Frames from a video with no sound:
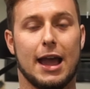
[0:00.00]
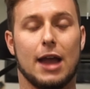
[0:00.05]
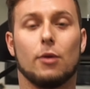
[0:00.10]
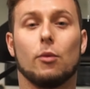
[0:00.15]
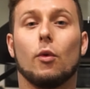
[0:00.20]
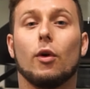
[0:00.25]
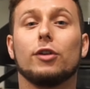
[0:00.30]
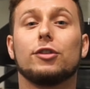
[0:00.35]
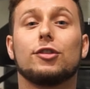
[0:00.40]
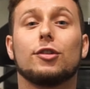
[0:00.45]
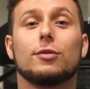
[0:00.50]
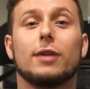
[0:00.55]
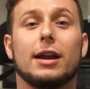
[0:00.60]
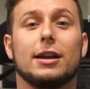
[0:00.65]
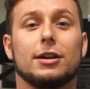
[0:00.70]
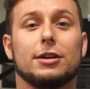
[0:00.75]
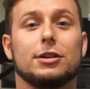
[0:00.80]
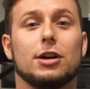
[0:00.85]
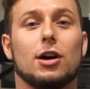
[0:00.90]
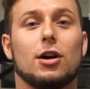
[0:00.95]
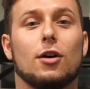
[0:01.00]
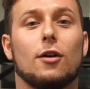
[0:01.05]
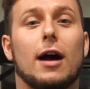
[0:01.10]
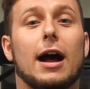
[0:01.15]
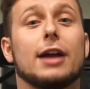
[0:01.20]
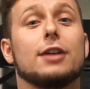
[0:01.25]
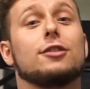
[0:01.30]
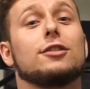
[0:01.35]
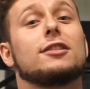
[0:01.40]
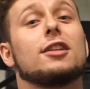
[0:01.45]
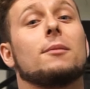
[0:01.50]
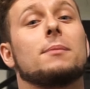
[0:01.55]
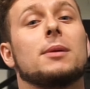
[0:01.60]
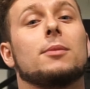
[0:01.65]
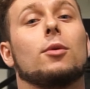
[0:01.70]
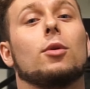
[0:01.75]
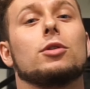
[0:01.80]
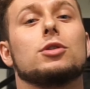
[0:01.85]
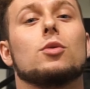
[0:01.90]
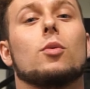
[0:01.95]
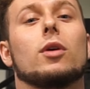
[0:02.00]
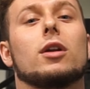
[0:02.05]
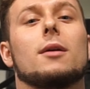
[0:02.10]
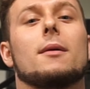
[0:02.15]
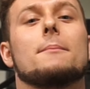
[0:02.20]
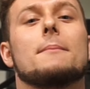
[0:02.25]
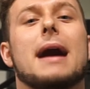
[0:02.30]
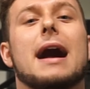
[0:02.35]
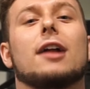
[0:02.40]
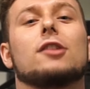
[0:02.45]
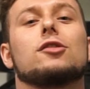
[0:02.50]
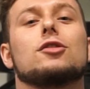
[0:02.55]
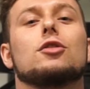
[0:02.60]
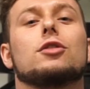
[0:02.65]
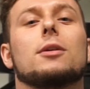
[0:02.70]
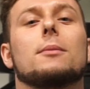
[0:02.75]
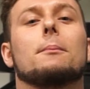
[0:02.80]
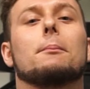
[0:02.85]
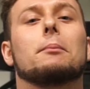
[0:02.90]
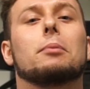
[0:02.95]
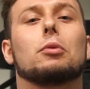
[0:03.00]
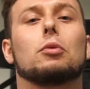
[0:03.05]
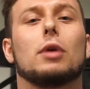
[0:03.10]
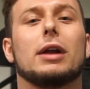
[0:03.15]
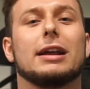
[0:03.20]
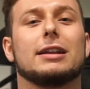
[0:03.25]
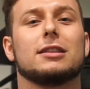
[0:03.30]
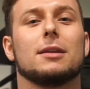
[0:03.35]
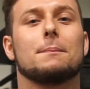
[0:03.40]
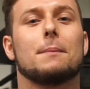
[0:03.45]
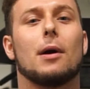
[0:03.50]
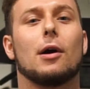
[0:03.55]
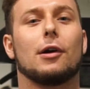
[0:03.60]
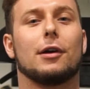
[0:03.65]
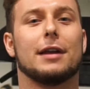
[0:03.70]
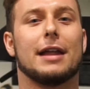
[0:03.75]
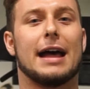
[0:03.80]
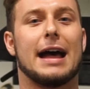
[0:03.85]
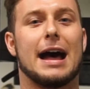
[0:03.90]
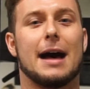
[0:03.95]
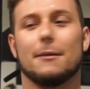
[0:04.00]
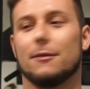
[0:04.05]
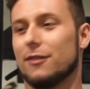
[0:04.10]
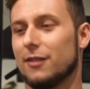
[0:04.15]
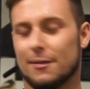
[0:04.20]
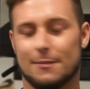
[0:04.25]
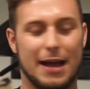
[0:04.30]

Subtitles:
and once you're ready to go, I usually tell people you want to imagine you can break the bar in half.